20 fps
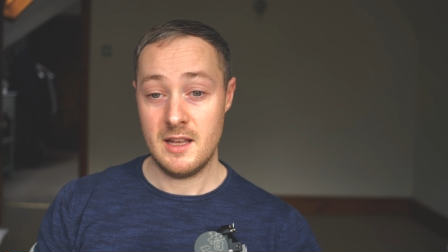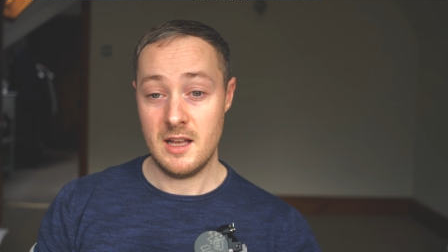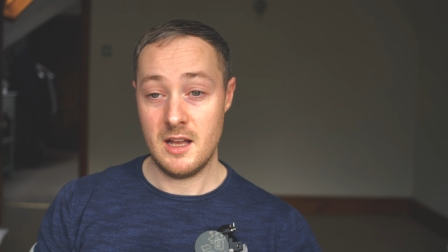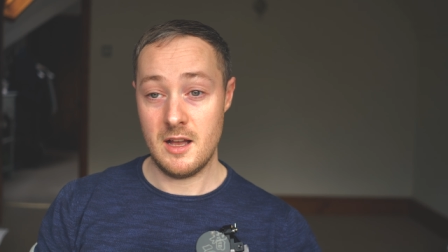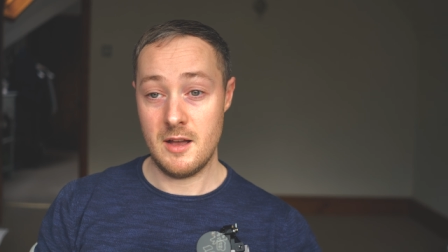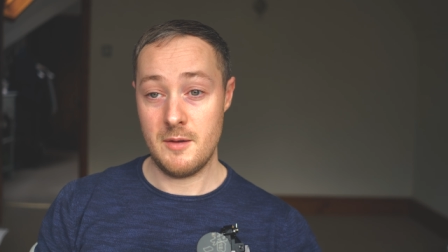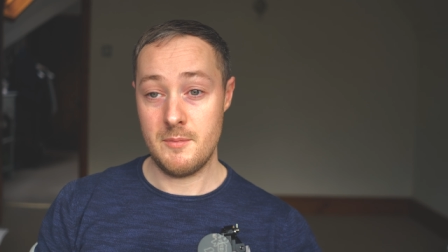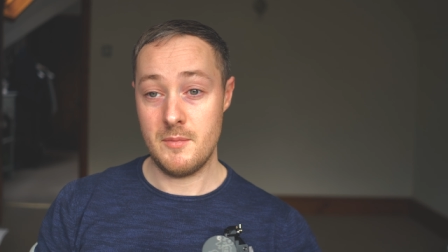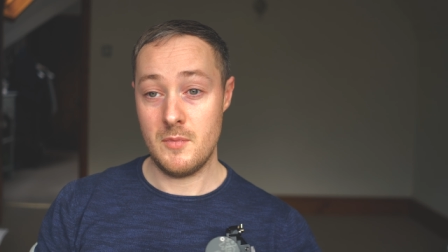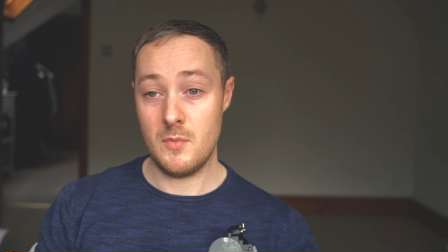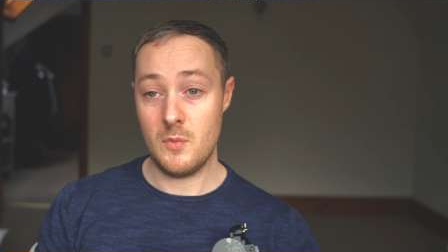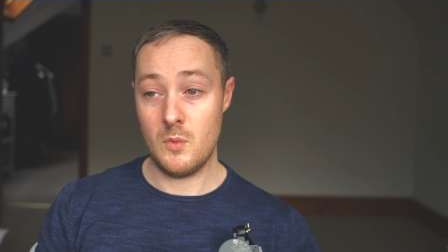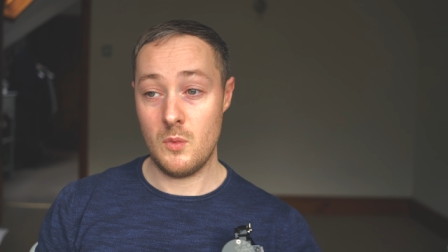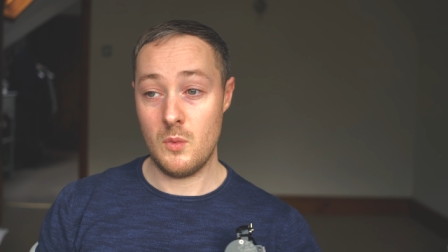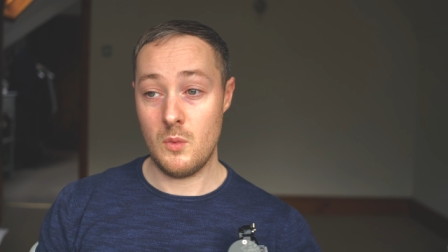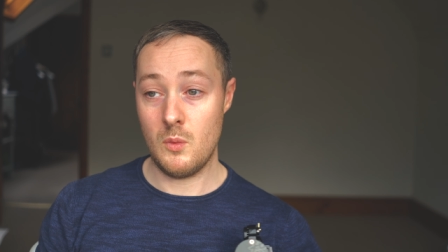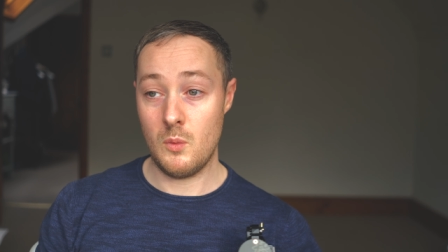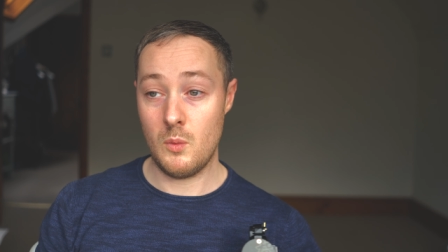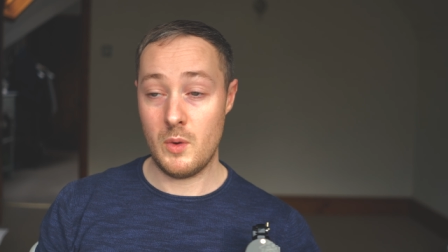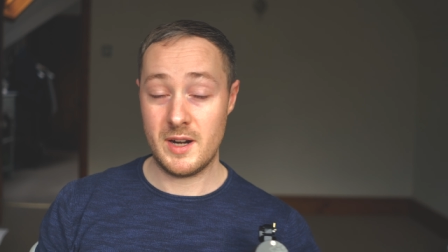
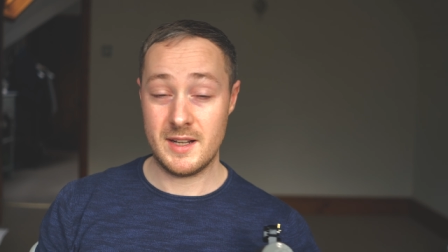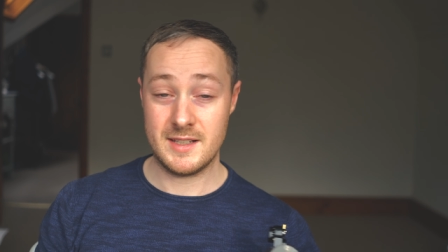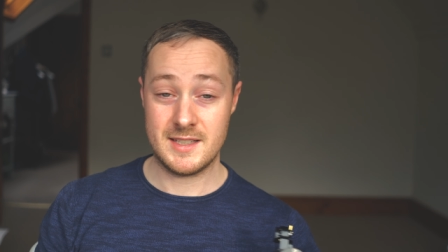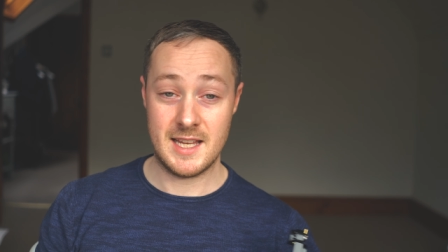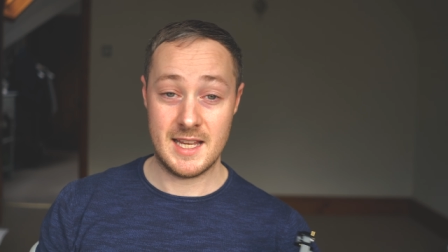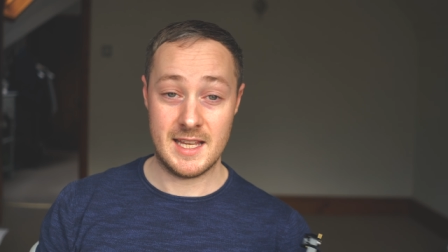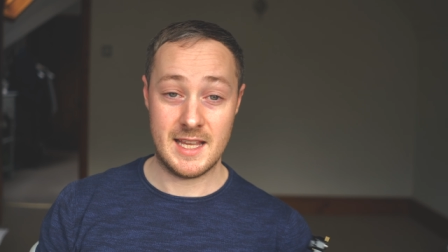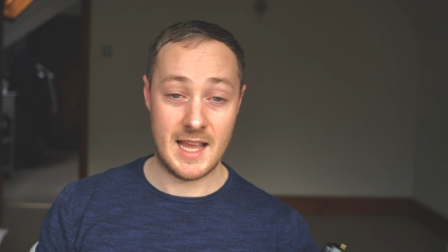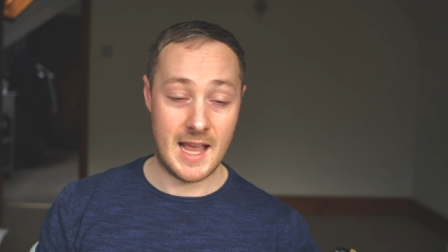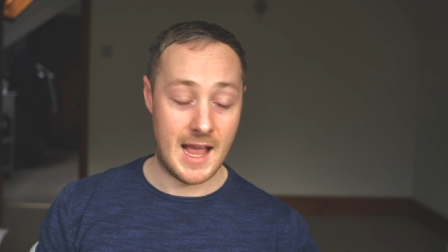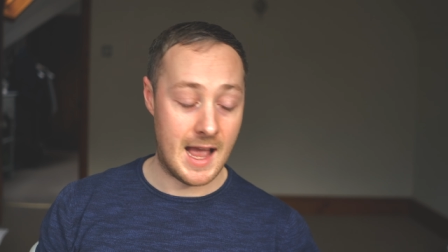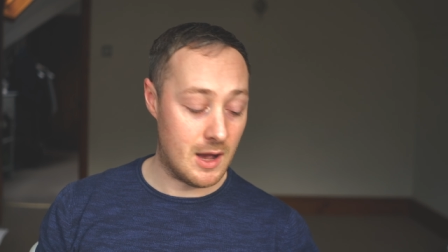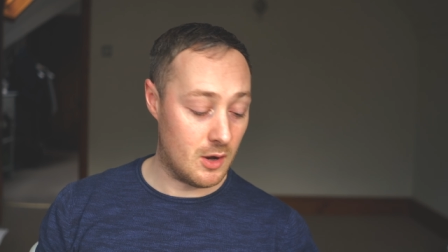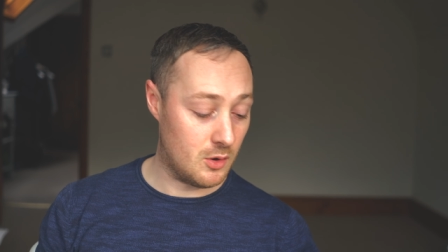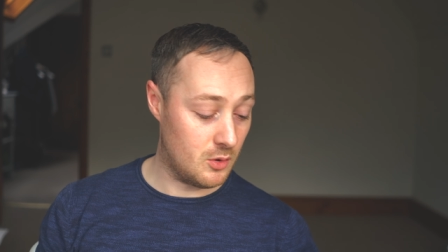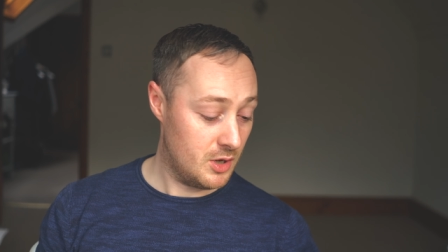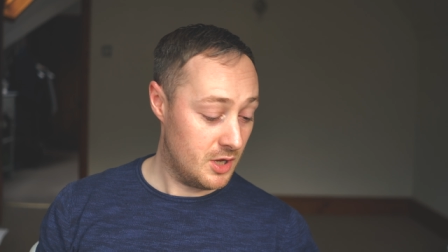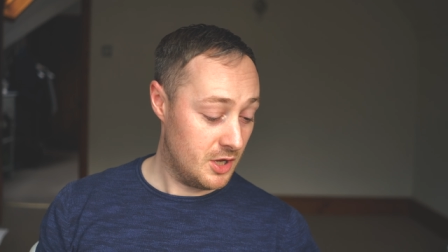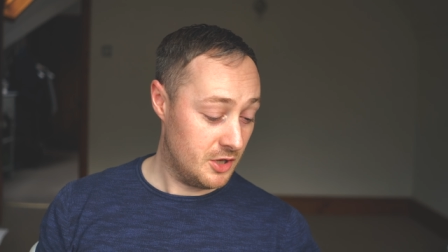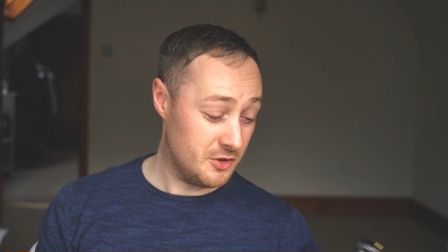When I take it
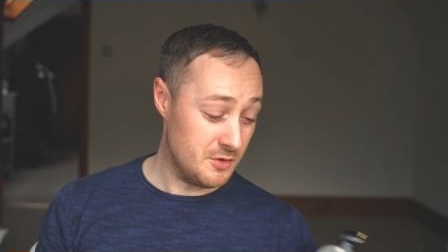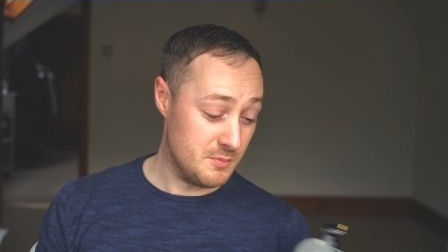out,